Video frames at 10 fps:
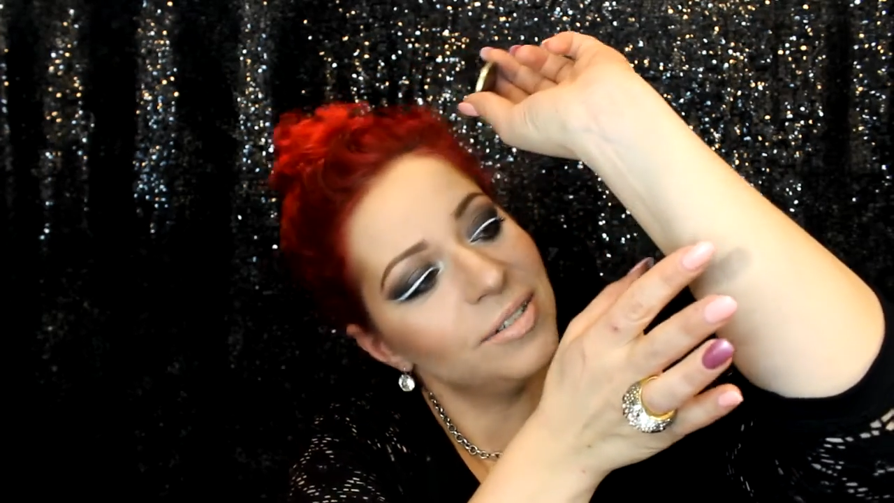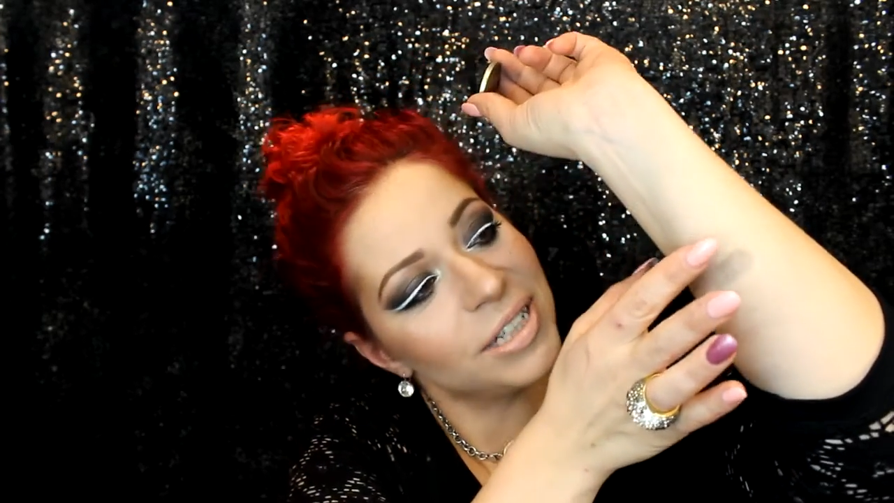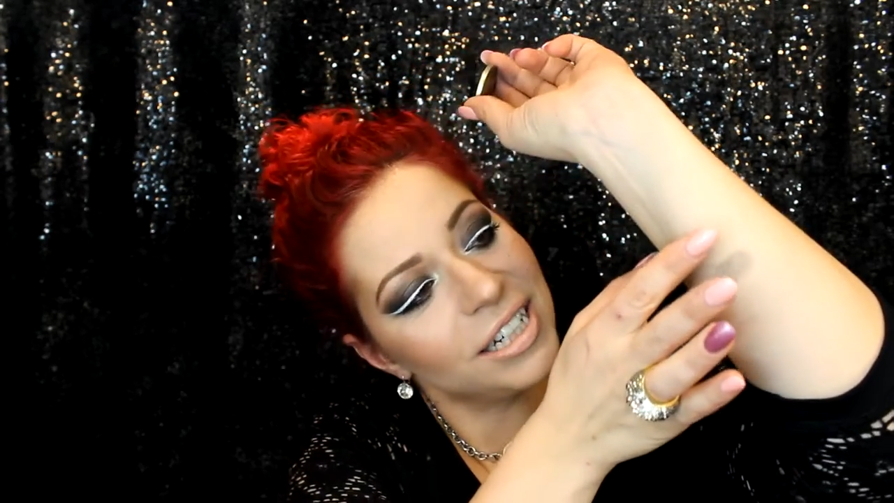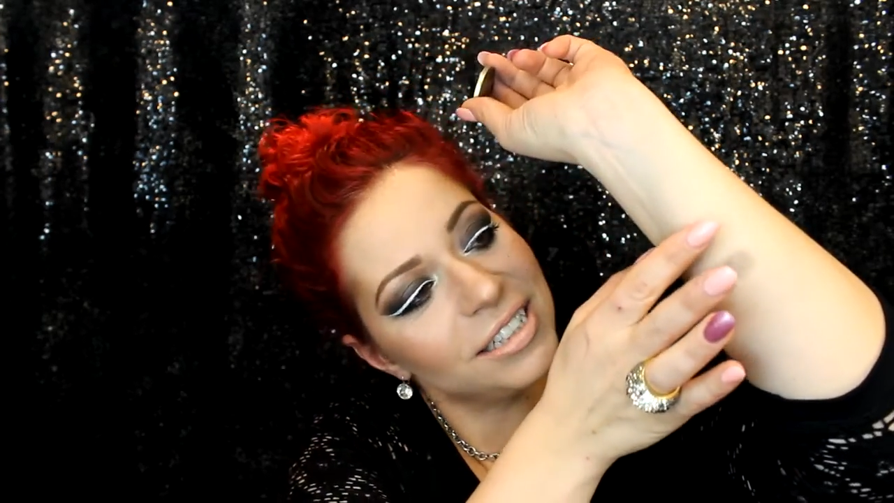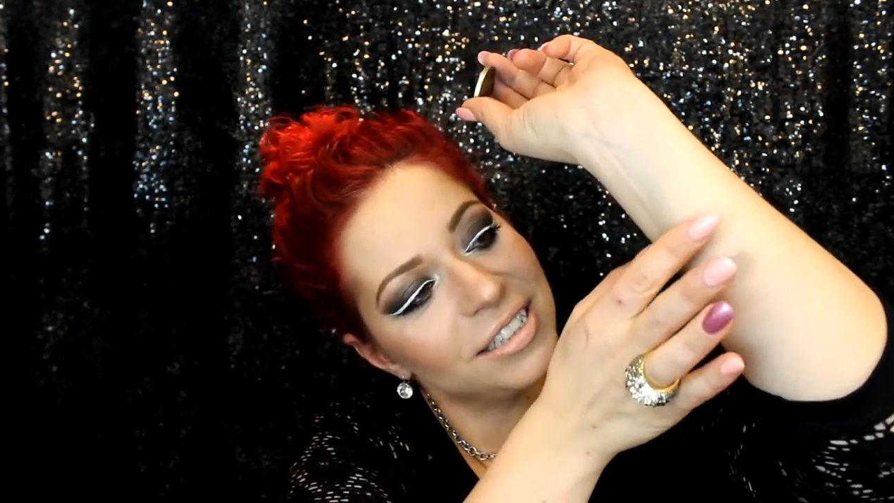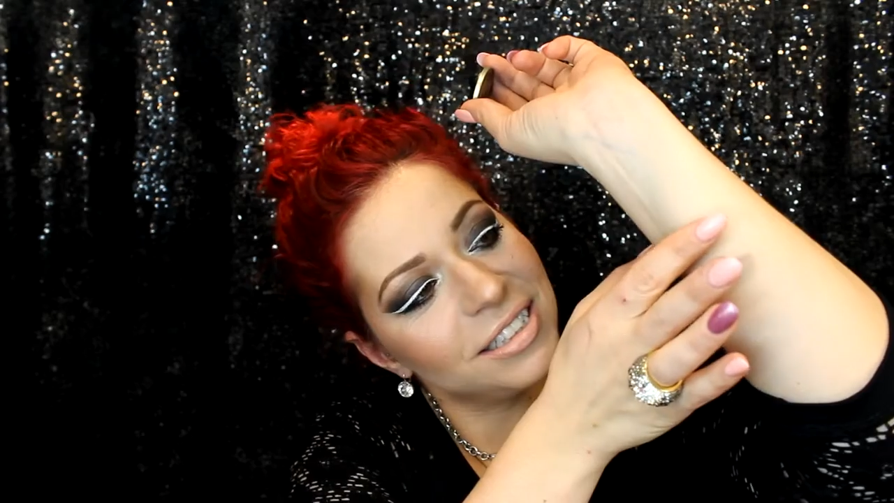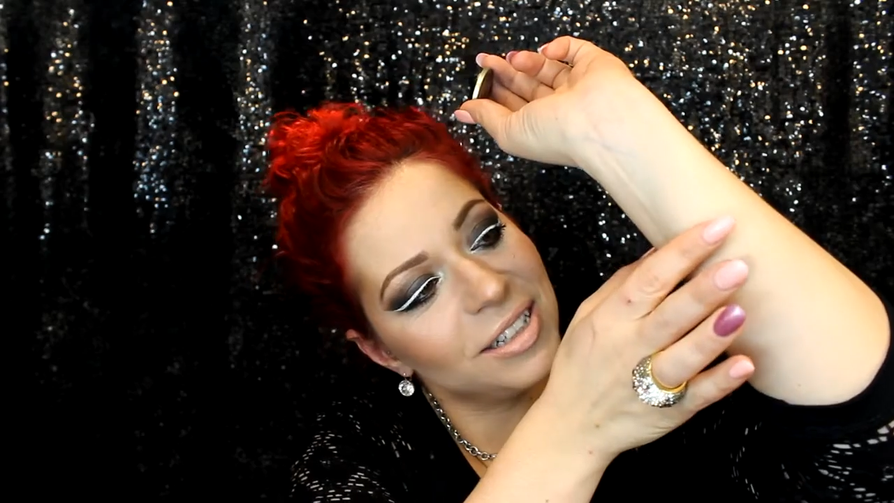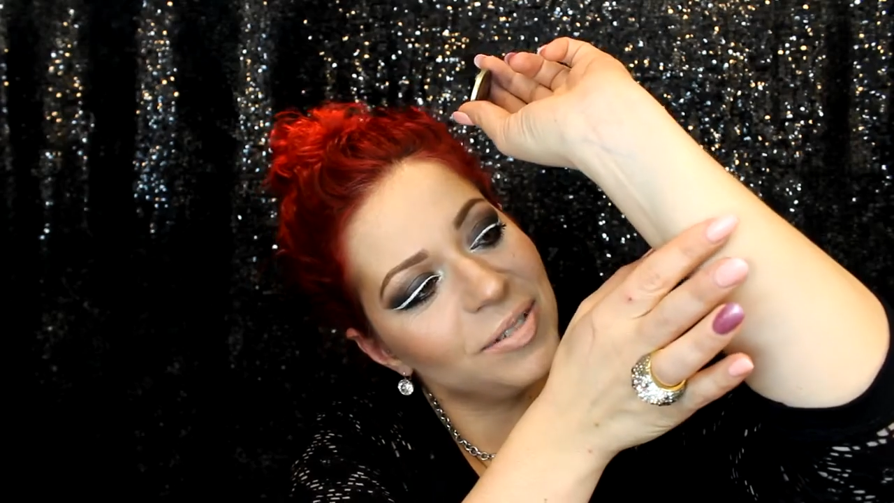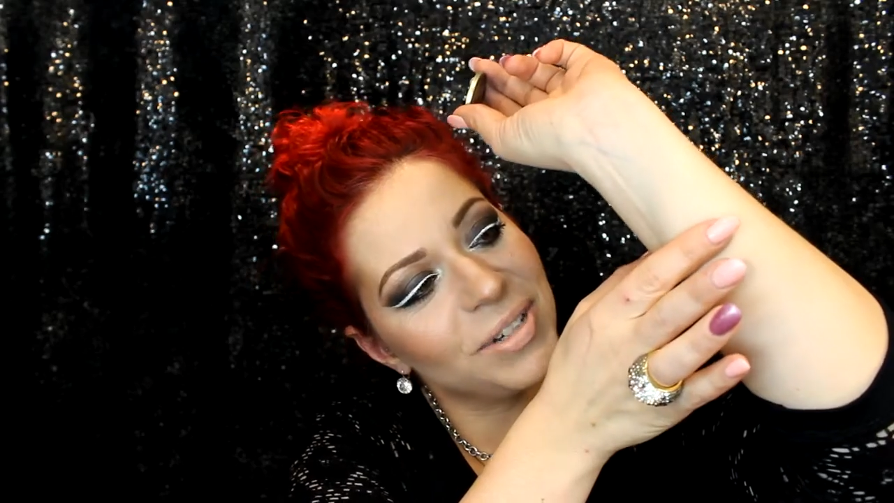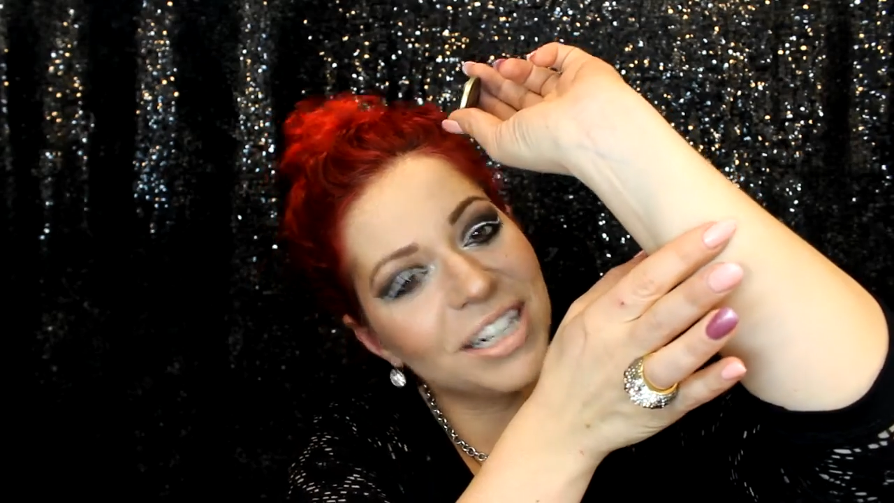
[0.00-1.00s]
Oh my god, this is
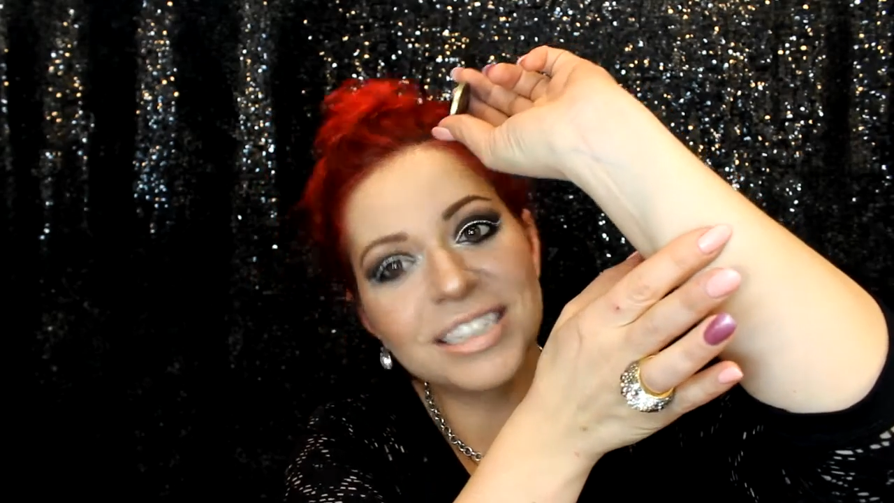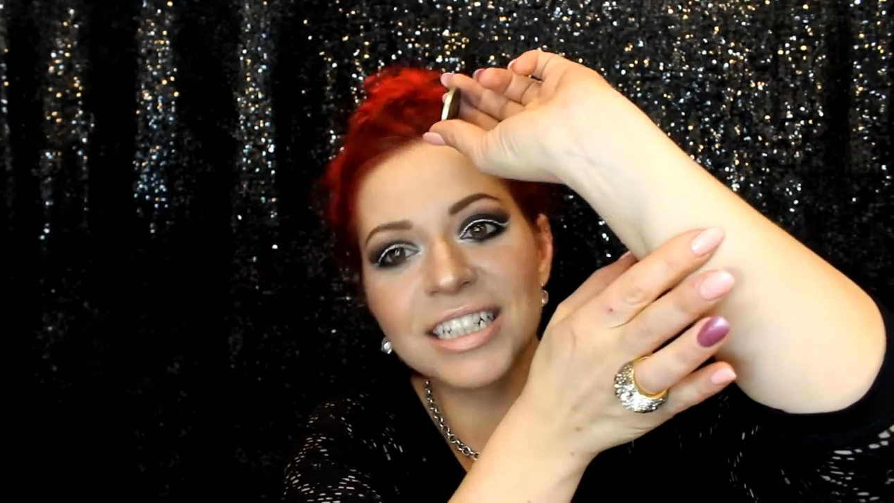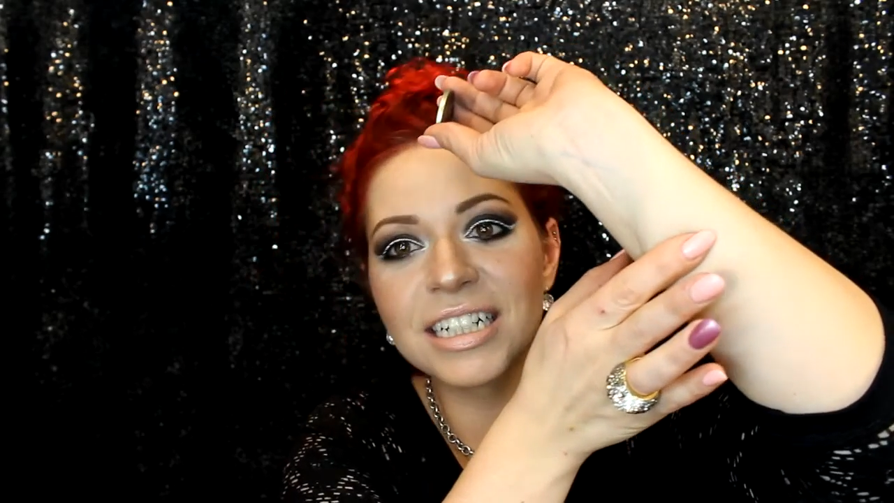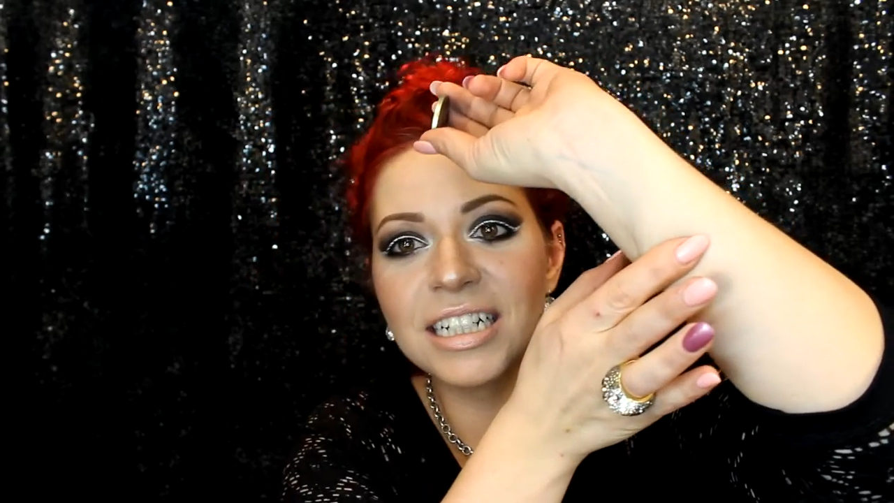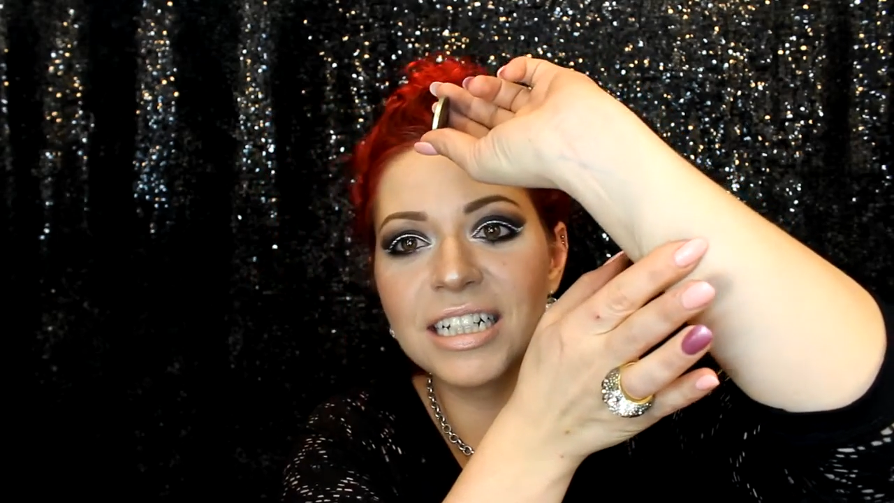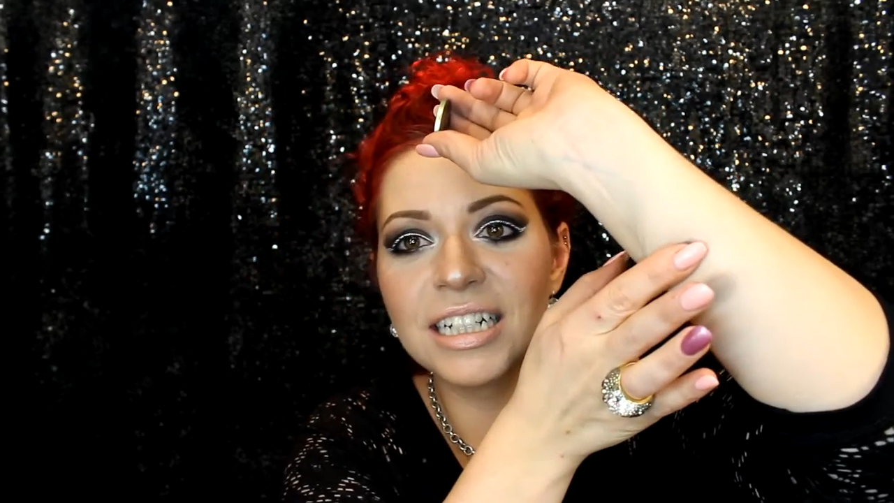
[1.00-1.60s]
so embarrassing.